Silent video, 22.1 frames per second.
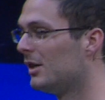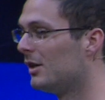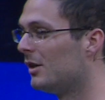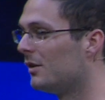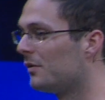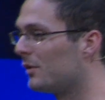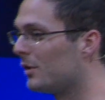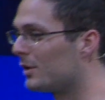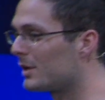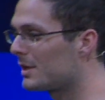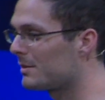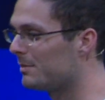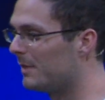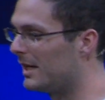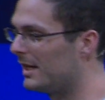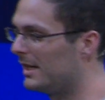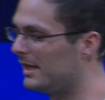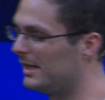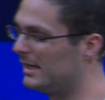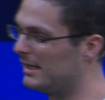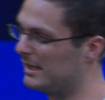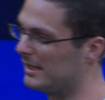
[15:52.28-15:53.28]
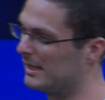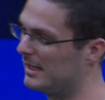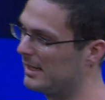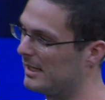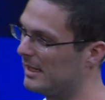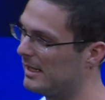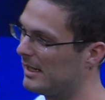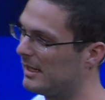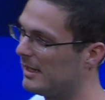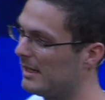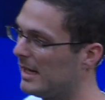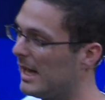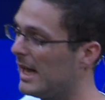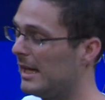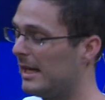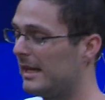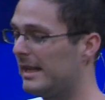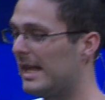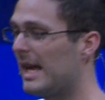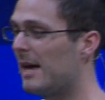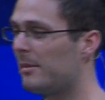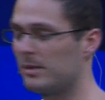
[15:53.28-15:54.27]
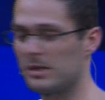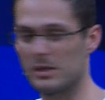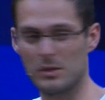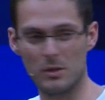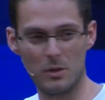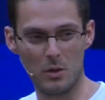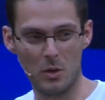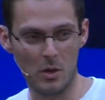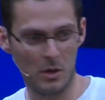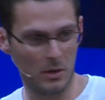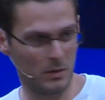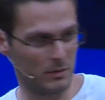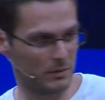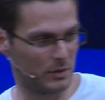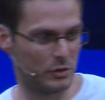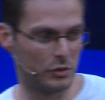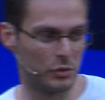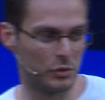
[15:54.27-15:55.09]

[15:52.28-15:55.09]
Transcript: Of course, I adapt all the